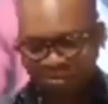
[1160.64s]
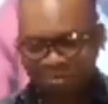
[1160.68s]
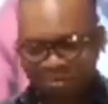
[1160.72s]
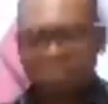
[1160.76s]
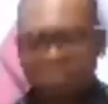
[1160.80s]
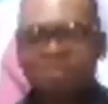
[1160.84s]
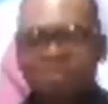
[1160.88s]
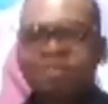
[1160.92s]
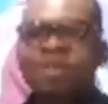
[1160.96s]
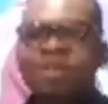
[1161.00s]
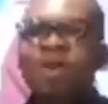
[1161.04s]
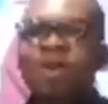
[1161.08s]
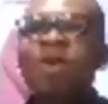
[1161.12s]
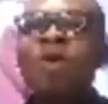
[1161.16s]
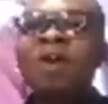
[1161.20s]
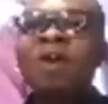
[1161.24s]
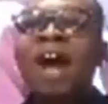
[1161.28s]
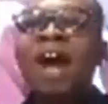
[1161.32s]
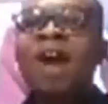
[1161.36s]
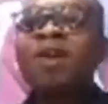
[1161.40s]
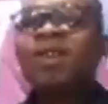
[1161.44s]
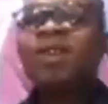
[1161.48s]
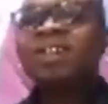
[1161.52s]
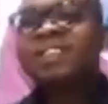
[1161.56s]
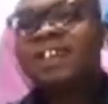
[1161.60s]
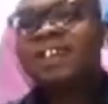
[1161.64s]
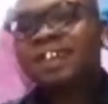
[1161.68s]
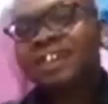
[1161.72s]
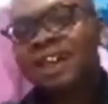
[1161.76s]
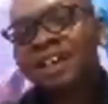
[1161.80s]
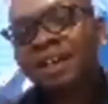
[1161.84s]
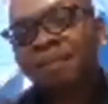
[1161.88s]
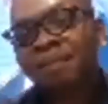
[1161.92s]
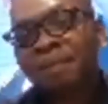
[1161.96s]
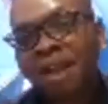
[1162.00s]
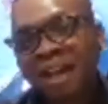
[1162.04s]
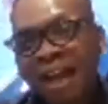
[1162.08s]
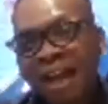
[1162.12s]
Okay Constance, and they
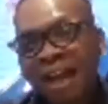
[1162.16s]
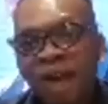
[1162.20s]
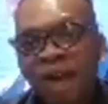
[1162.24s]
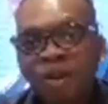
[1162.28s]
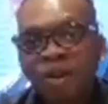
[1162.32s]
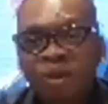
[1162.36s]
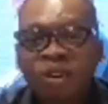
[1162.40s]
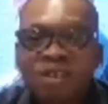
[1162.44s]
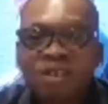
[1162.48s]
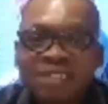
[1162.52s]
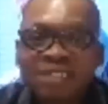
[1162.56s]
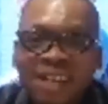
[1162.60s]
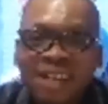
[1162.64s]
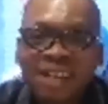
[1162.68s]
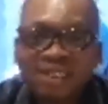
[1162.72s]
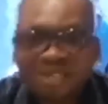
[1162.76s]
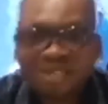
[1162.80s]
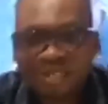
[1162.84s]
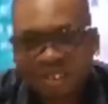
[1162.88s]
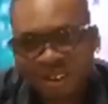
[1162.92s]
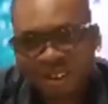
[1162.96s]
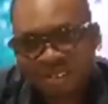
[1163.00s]
make Kyle Constance crow.